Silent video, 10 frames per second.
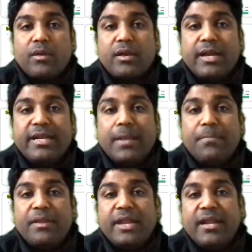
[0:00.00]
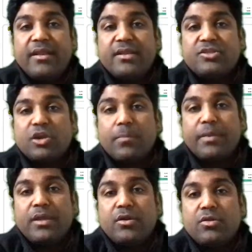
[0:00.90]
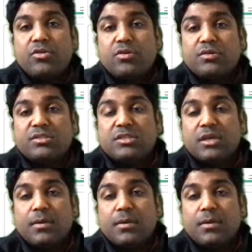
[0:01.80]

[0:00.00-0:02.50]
contemporary internet shopping conjures